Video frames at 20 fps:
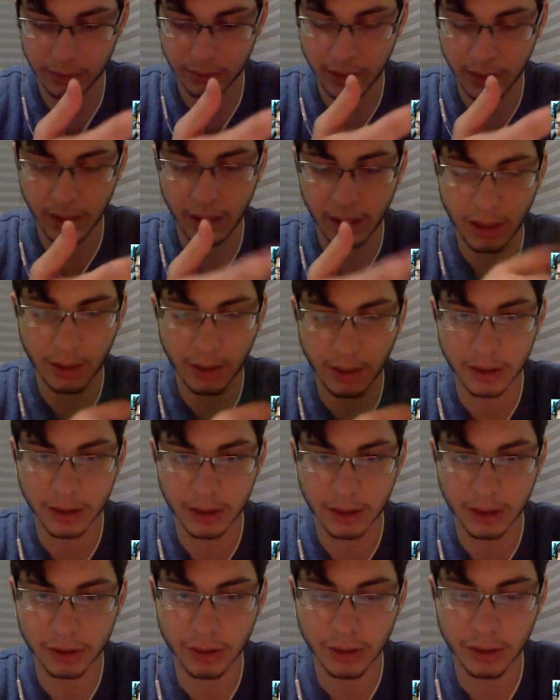yeah, I mean,
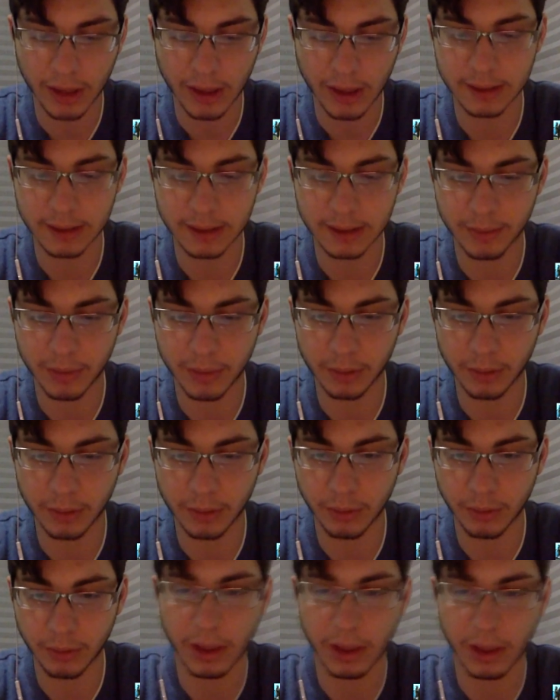in short, yes, but
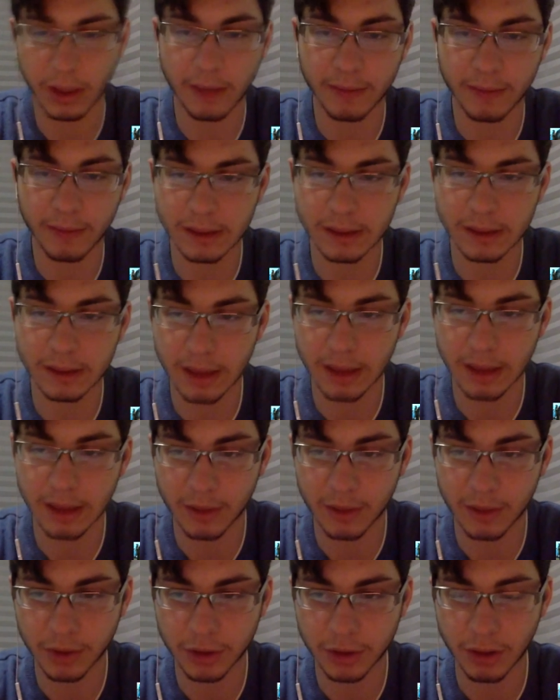we'd want to obviously set up the
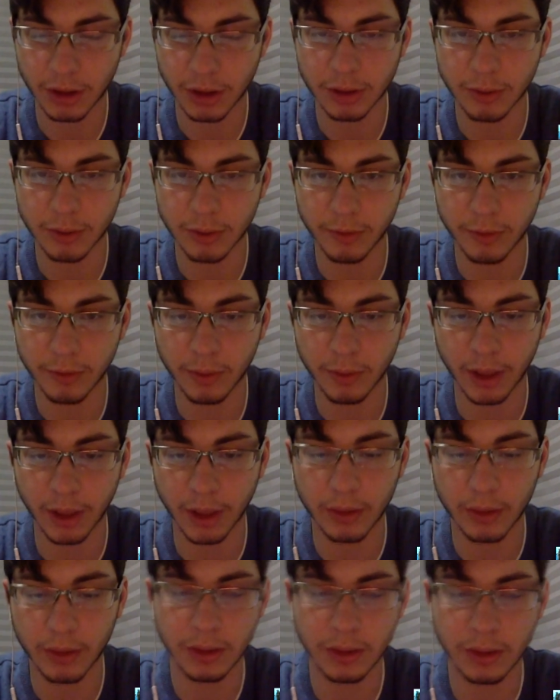infrastructure before we go.